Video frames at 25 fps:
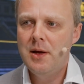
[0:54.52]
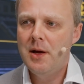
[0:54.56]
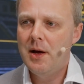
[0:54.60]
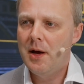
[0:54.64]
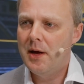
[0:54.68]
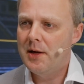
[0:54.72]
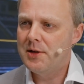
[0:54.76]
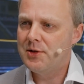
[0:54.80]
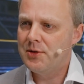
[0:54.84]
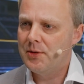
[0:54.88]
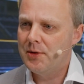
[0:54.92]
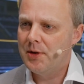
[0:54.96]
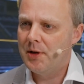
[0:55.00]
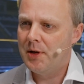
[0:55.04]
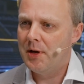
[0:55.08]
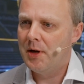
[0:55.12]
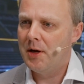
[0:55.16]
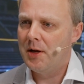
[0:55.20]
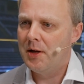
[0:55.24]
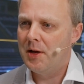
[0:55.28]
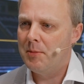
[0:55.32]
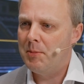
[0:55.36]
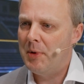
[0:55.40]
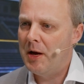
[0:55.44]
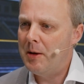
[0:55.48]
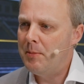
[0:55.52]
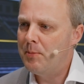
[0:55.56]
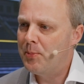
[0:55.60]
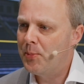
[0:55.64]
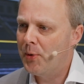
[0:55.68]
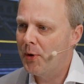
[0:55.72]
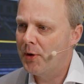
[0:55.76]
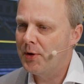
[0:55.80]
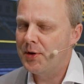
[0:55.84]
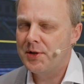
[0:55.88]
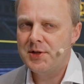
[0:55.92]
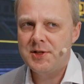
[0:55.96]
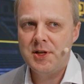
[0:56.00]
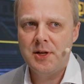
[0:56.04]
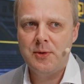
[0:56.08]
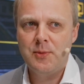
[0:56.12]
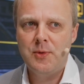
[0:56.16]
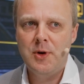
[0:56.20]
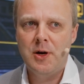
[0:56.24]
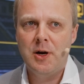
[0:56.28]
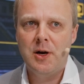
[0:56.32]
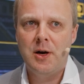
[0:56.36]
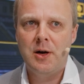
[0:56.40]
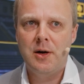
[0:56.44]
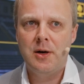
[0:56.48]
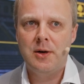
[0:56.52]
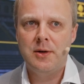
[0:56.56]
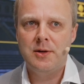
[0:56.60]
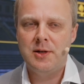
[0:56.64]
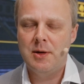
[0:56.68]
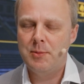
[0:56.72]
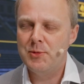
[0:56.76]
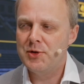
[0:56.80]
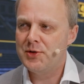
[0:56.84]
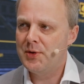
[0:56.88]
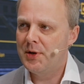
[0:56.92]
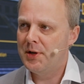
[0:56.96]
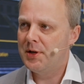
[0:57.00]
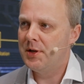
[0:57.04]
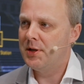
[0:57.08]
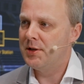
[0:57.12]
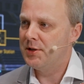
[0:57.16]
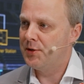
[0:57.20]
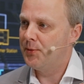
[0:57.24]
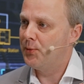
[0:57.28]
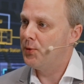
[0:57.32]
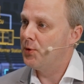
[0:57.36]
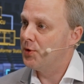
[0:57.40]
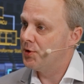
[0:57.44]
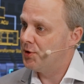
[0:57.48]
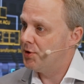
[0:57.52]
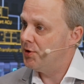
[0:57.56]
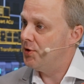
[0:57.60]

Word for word: Uh, so the, the main products that we are demonstrating is, of course,